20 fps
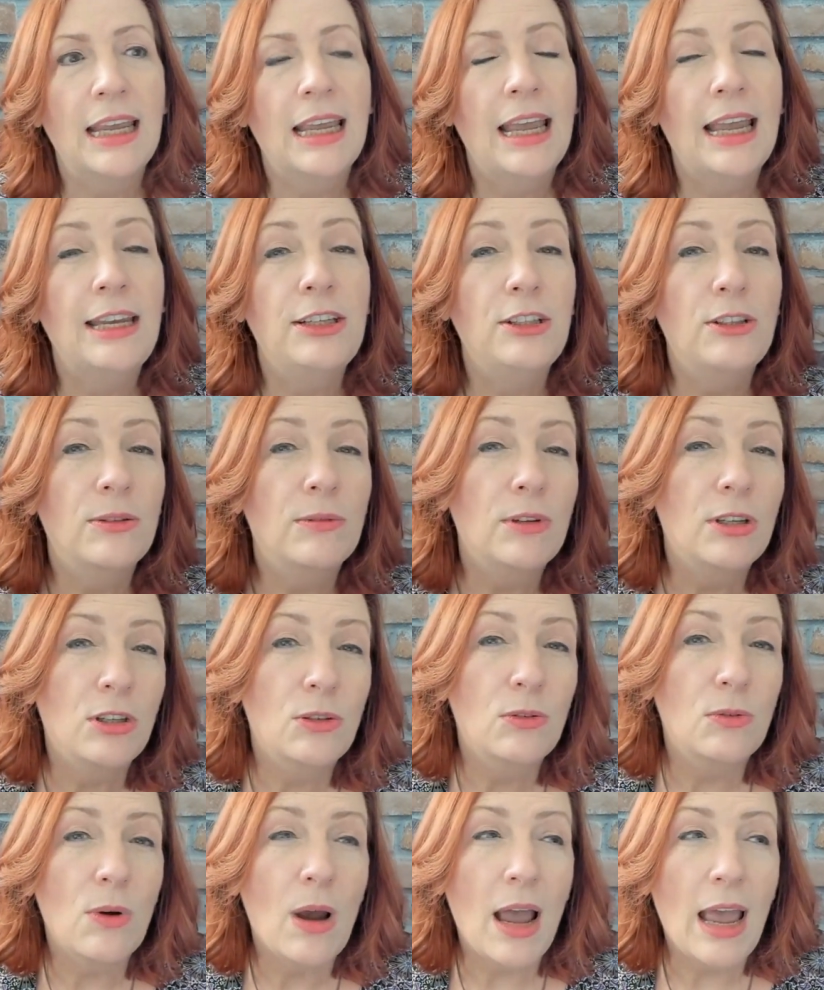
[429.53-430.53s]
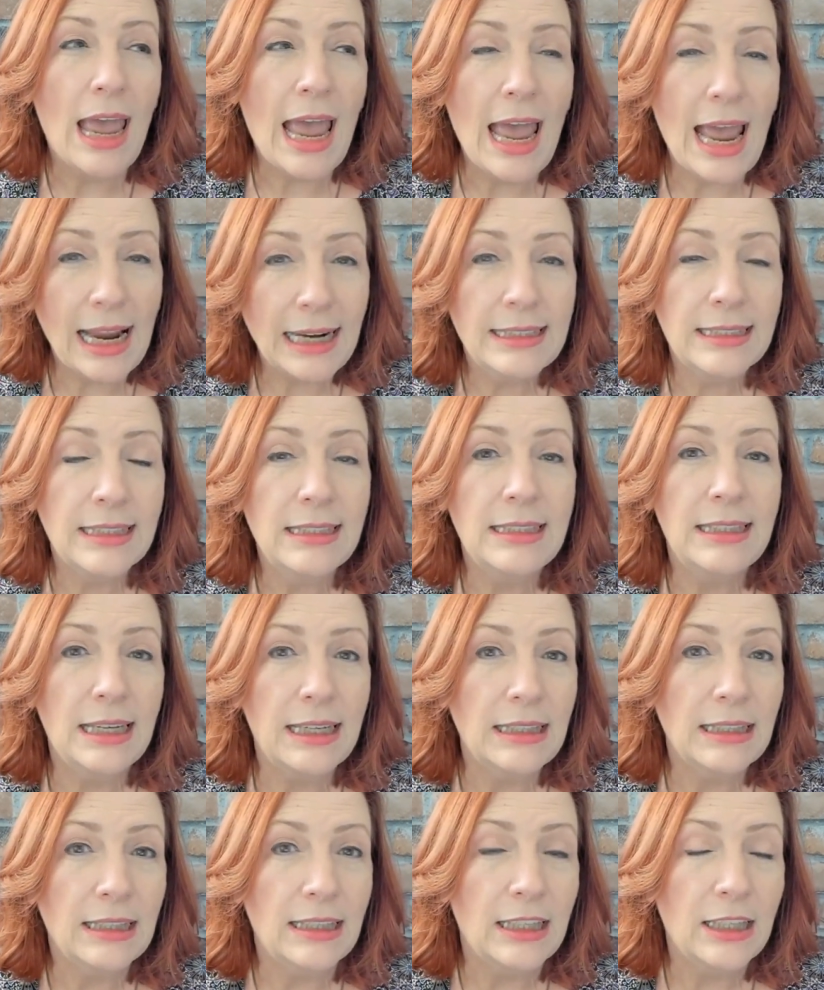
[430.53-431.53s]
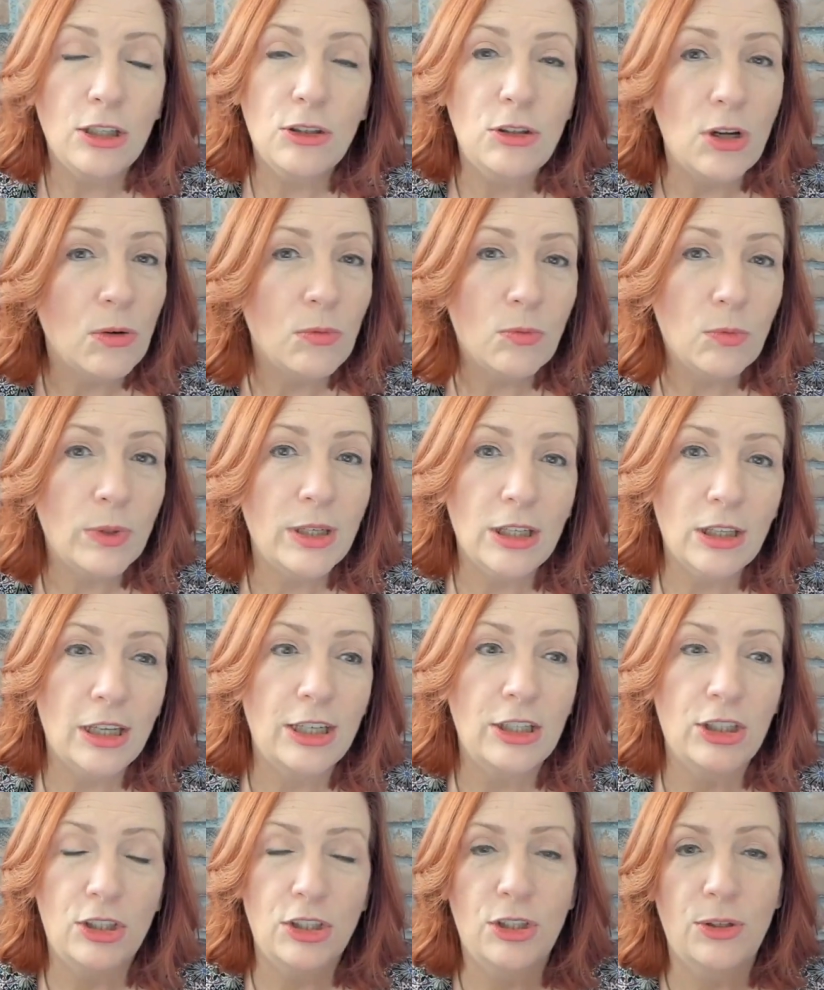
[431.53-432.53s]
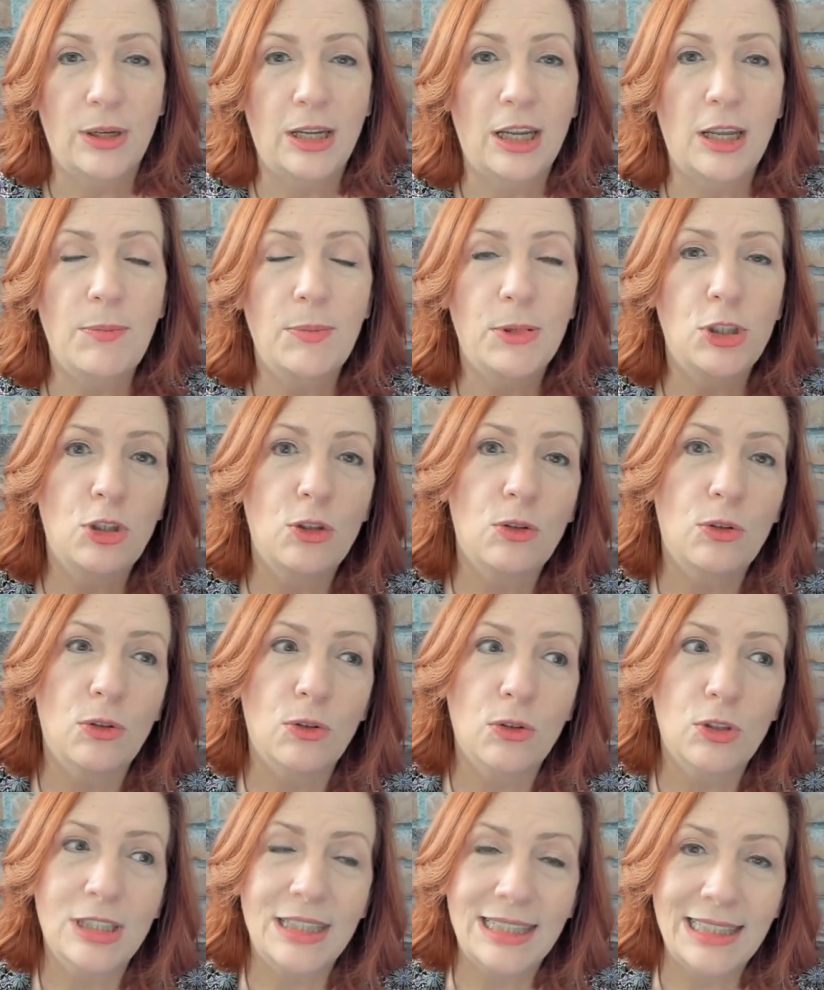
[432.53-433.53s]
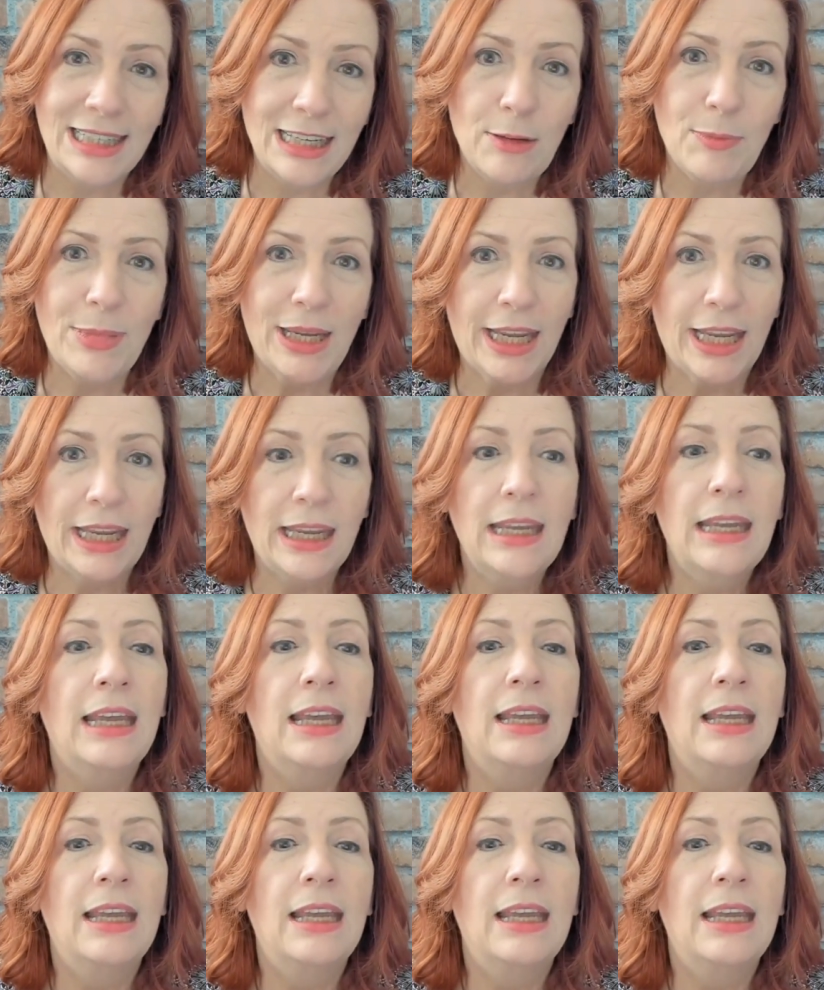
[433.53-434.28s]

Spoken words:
and you accidentally, you don't realize you're doing it, but you're skimming.